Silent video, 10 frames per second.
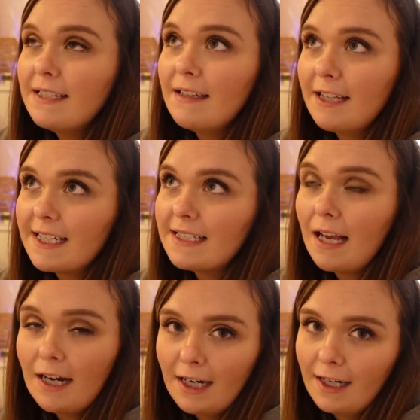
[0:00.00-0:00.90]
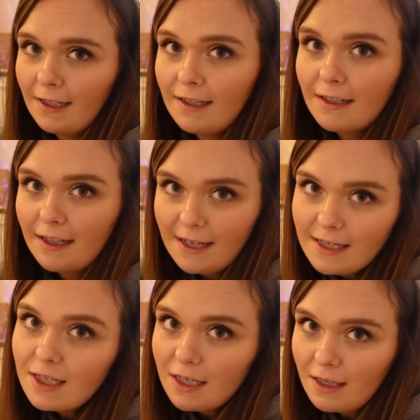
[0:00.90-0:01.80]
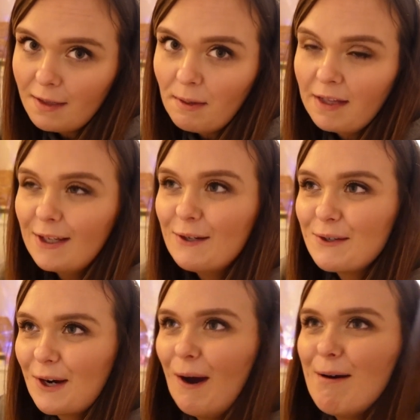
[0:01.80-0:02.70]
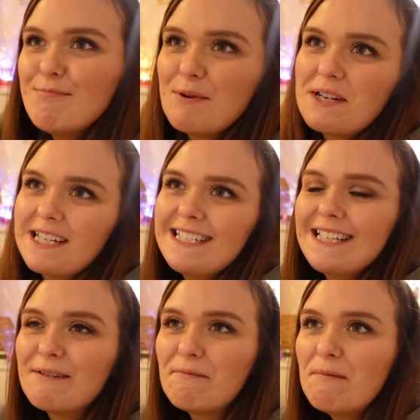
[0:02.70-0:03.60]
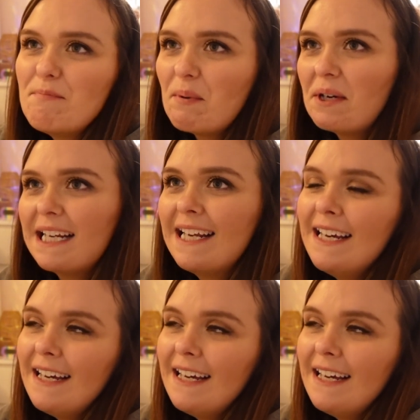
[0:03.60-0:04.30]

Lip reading: he like sang it to them and they all got on board, and he said at one point